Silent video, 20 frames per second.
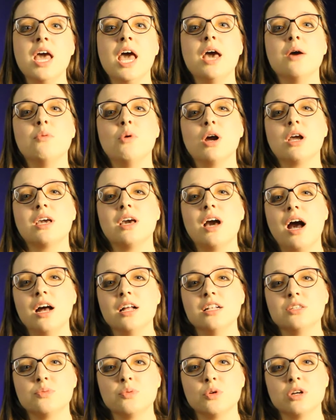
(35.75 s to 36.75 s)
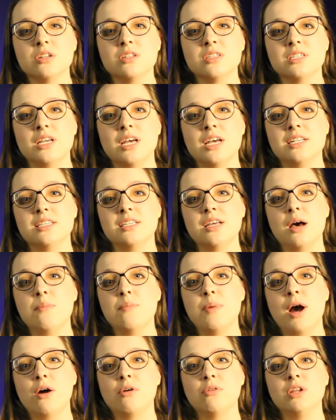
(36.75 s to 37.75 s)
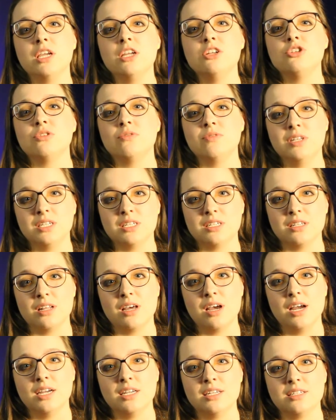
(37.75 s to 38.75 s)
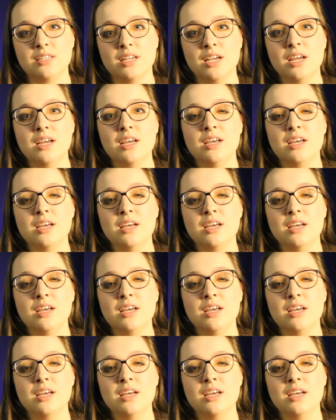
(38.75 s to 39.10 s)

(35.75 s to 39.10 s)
and what God's word says about each of these lies.